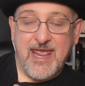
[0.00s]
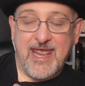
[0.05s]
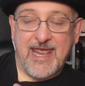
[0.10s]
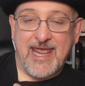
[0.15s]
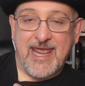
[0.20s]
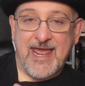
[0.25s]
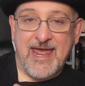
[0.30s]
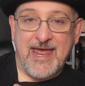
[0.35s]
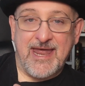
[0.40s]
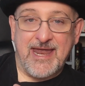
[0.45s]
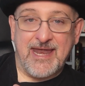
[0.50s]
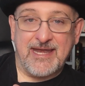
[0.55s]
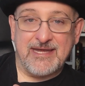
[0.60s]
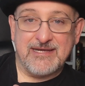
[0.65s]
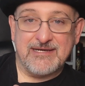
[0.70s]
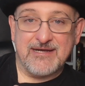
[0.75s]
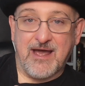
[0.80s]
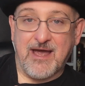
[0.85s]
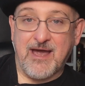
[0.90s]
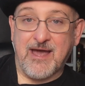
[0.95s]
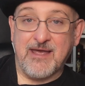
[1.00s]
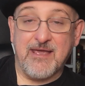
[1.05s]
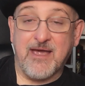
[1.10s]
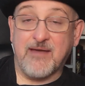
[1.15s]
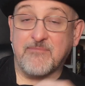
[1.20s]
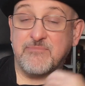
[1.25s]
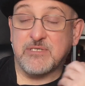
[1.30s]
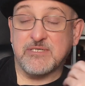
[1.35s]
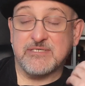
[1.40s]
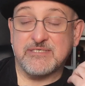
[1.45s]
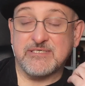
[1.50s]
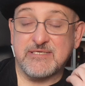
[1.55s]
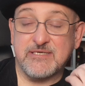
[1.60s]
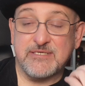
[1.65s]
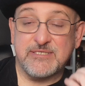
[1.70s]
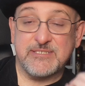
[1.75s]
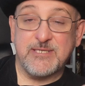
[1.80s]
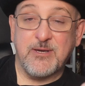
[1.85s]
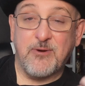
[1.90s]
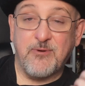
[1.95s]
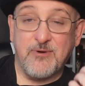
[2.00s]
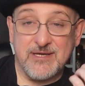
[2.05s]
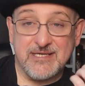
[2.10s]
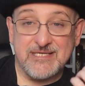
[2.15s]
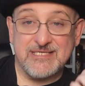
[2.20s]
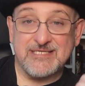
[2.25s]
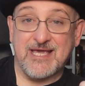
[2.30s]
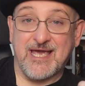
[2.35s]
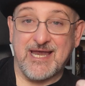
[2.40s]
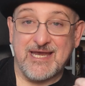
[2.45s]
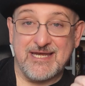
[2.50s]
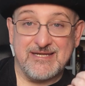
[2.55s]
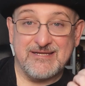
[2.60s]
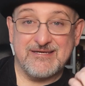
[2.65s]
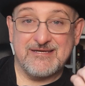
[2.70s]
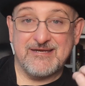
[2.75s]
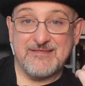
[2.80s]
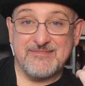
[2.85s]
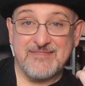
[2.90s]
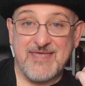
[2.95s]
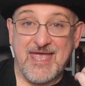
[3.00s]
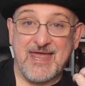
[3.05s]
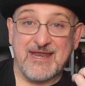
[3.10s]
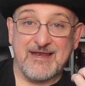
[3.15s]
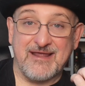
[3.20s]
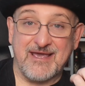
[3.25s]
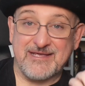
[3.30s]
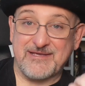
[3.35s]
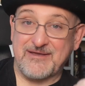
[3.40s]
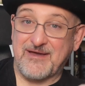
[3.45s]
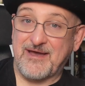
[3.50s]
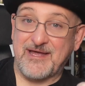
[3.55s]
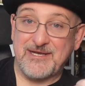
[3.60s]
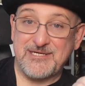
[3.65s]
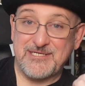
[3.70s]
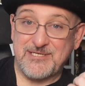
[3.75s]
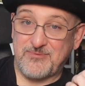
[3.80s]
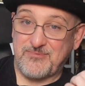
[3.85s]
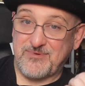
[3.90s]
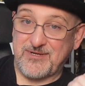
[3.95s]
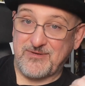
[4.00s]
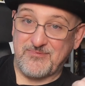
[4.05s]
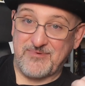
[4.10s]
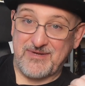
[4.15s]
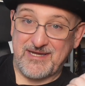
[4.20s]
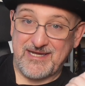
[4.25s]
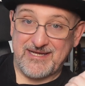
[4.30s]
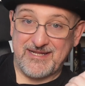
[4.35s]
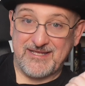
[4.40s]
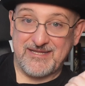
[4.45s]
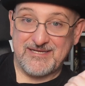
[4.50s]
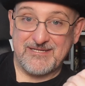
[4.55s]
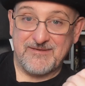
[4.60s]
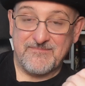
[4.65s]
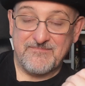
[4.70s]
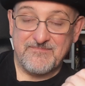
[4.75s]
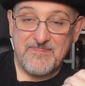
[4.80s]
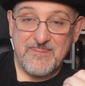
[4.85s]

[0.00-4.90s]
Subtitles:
and I'm just so excited that I got to reread it.